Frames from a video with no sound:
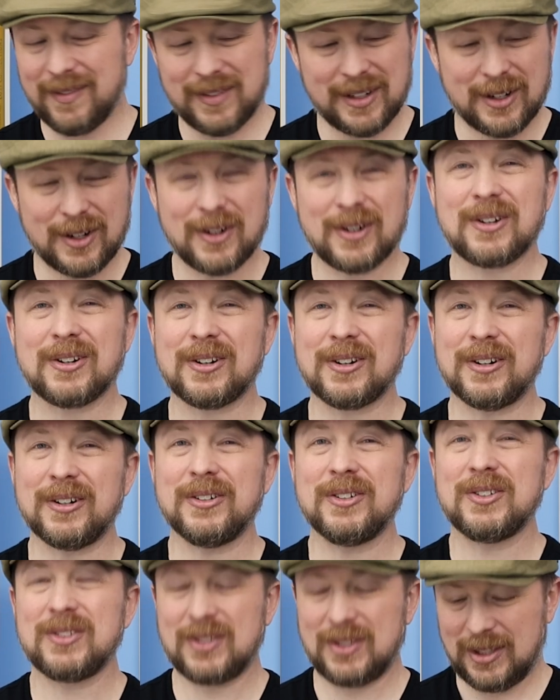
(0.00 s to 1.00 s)
an
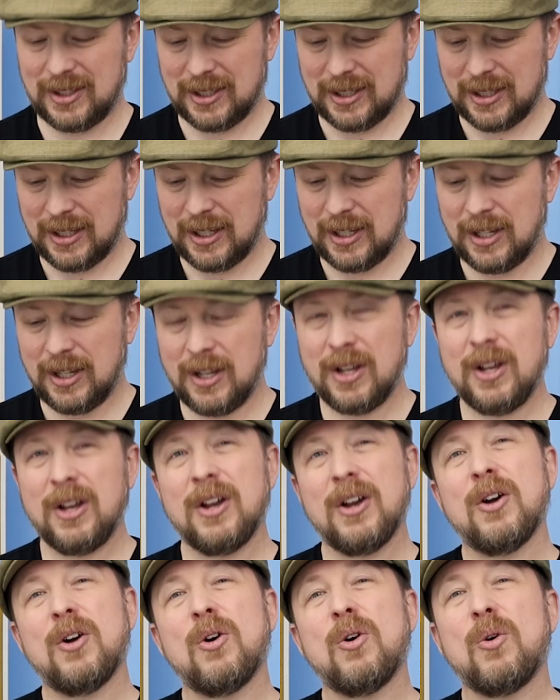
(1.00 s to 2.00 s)
urge.
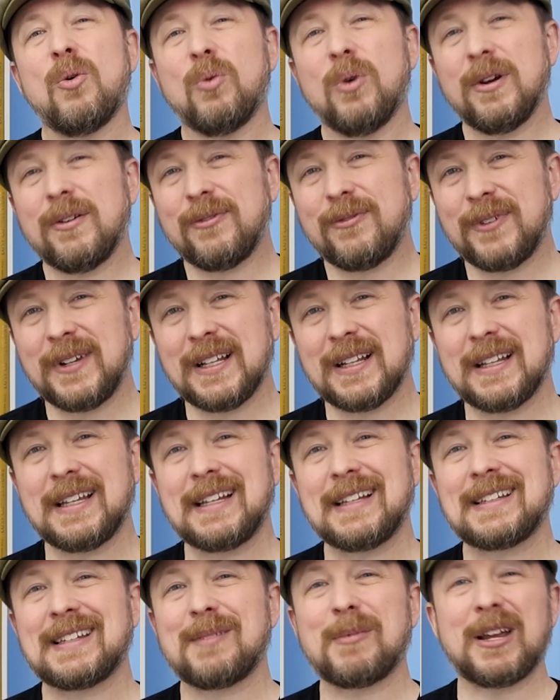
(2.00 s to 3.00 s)
What
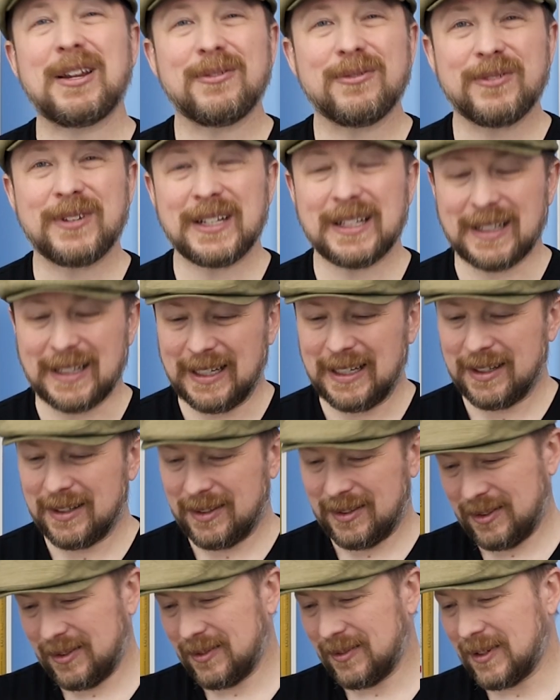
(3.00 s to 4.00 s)
feelings am I feeling?
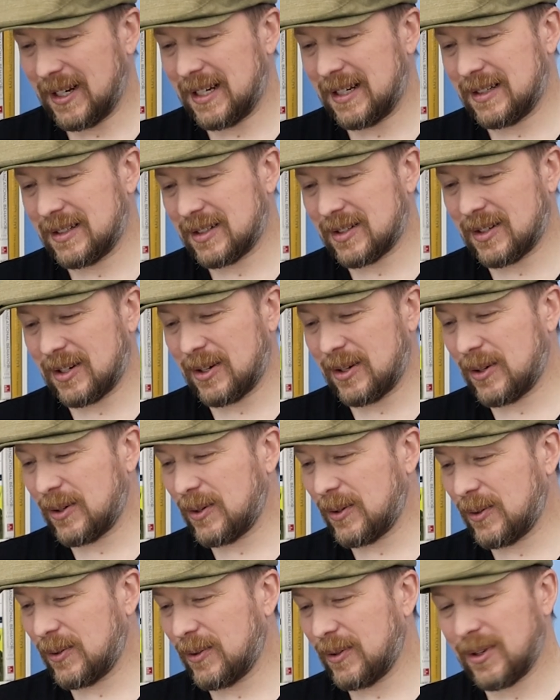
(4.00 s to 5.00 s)
Right?
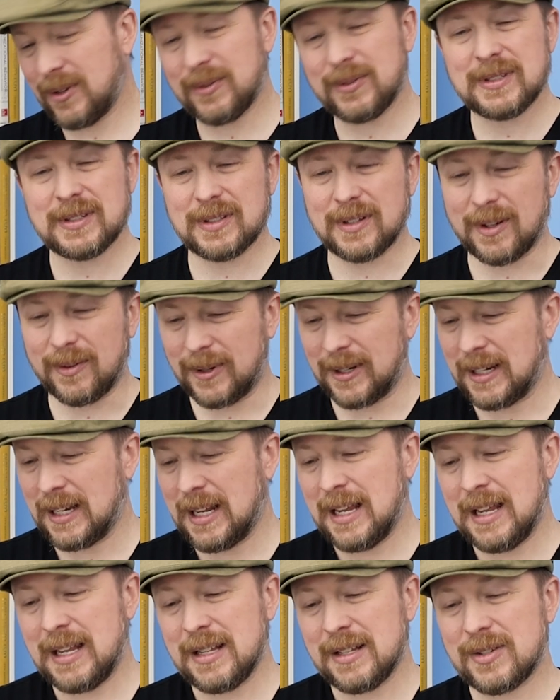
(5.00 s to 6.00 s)
So, oh, this is a good one.
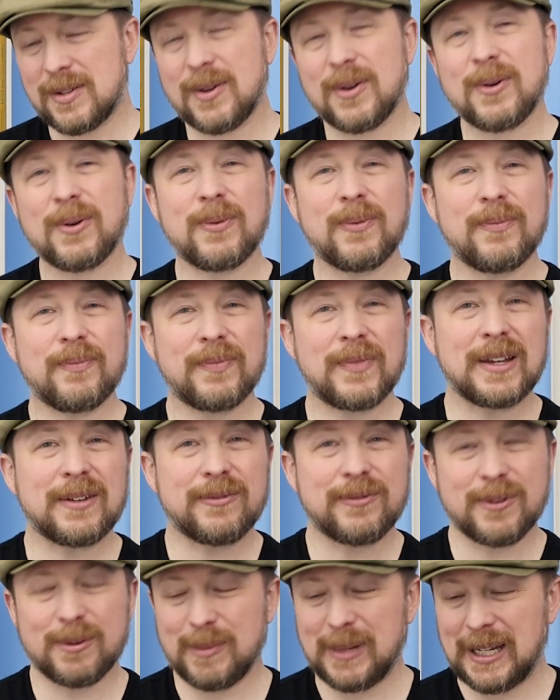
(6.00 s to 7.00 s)
So like
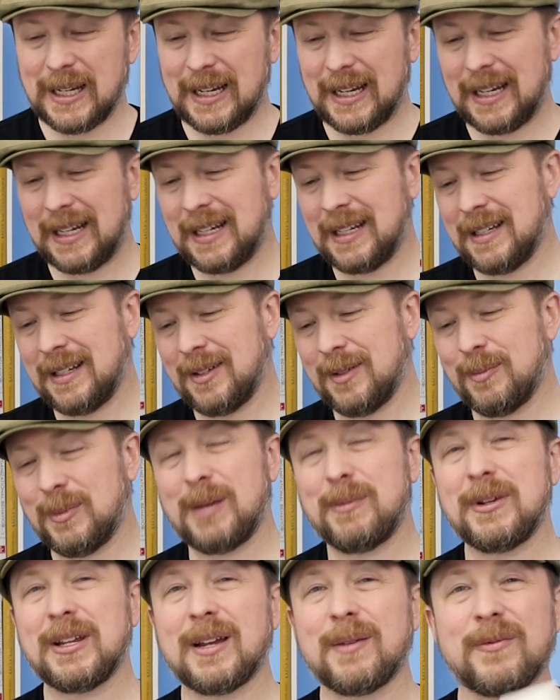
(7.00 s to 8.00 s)
for me,
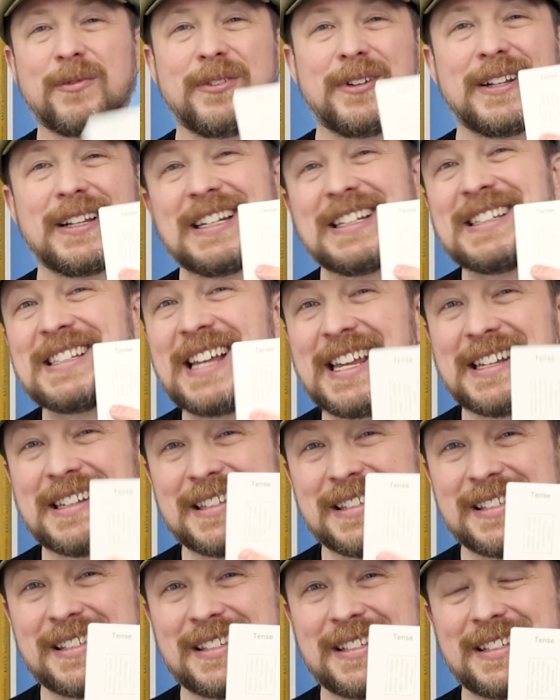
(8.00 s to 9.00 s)
maybe I'm feeling
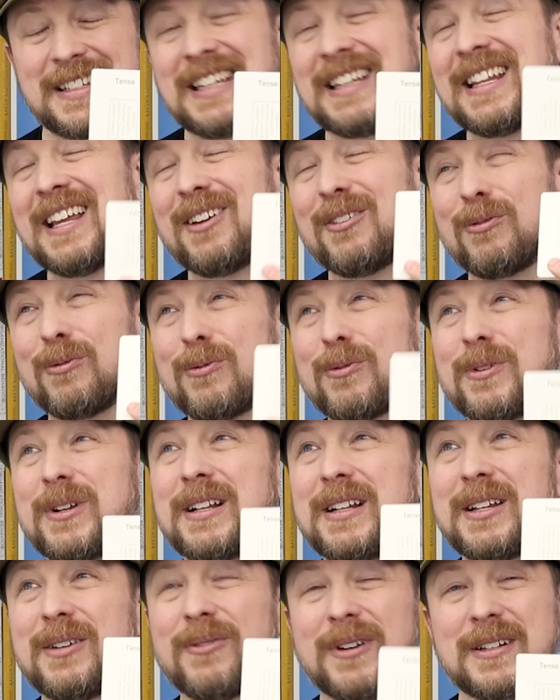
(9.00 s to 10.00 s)
tense, and that
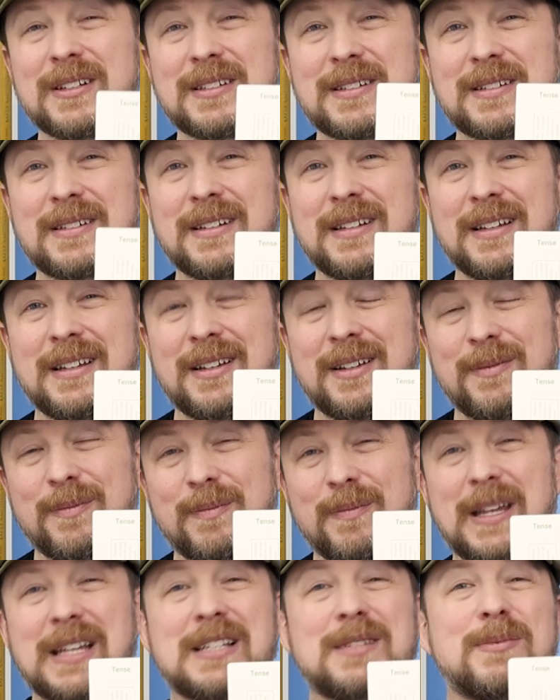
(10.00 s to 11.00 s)
really
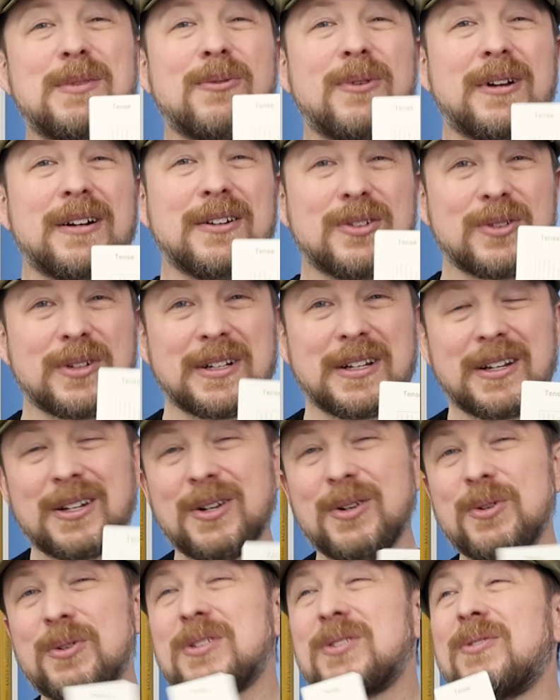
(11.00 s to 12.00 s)
makes me want to drink a
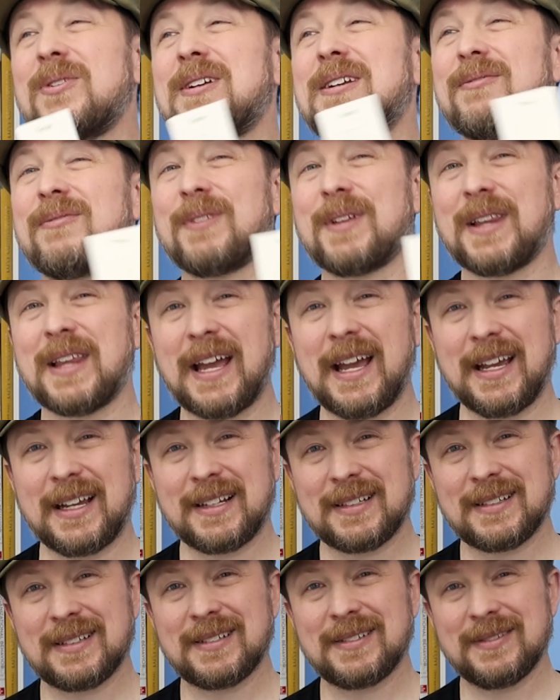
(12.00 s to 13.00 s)
Coke so I can
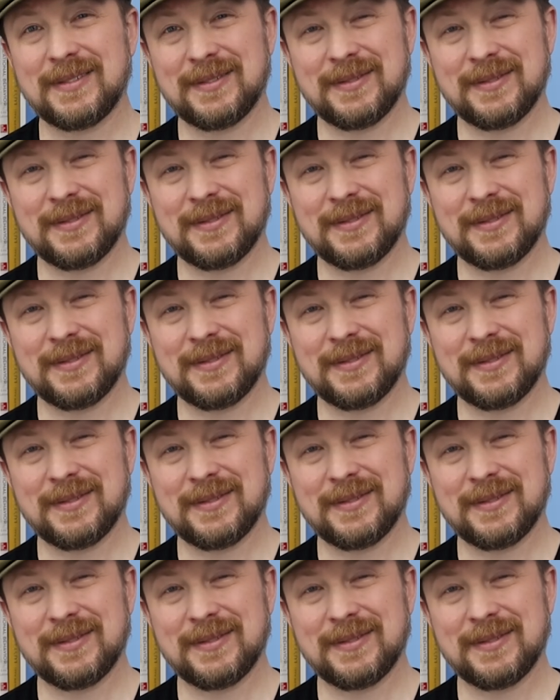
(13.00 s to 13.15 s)
relax,